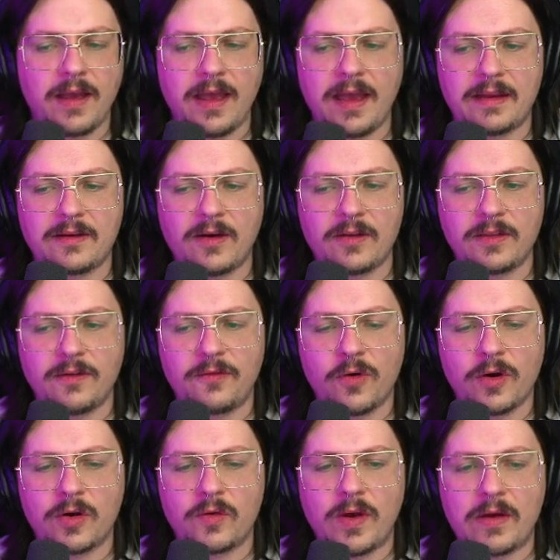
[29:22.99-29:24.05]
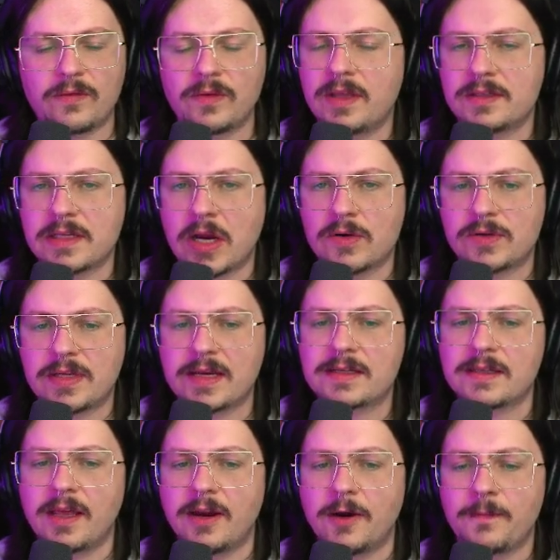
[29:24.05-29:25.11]
and on the foreground is our text
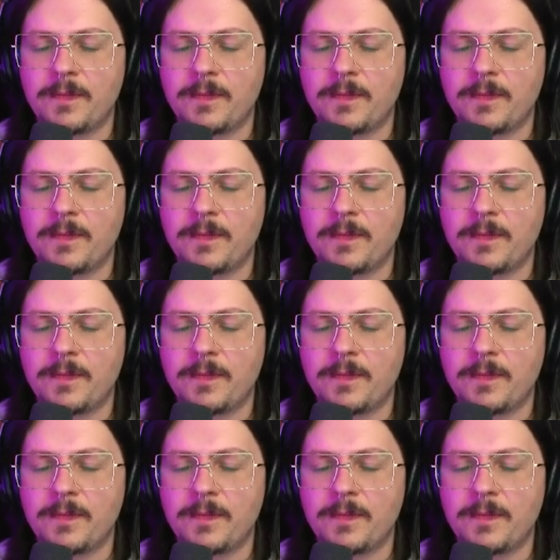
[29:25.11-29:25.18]
layer.